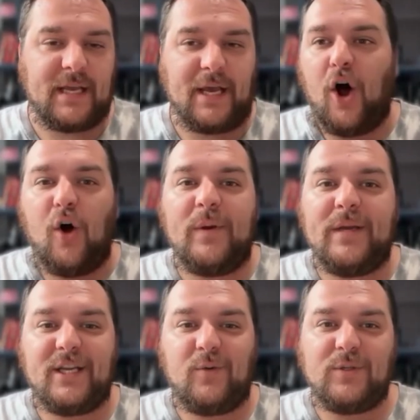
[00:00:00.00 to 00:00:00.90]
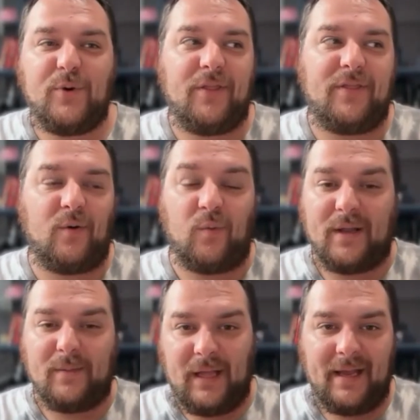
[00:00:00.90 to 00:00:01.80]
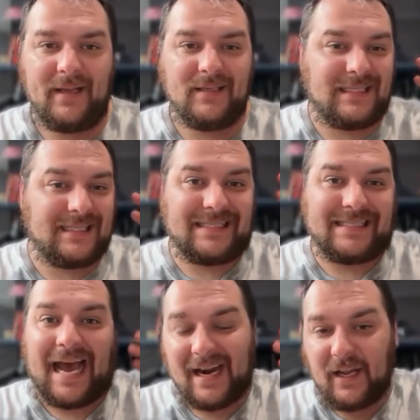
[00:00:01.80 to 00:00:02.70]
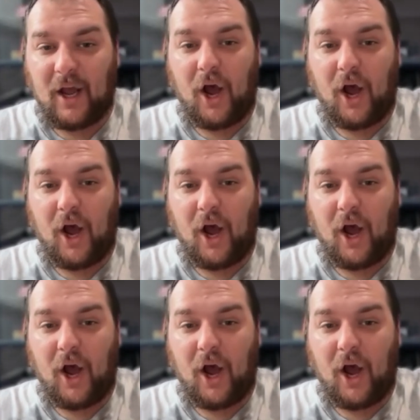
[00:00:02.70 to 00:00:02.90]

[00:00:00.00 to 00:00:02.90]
and all we did was put the replay static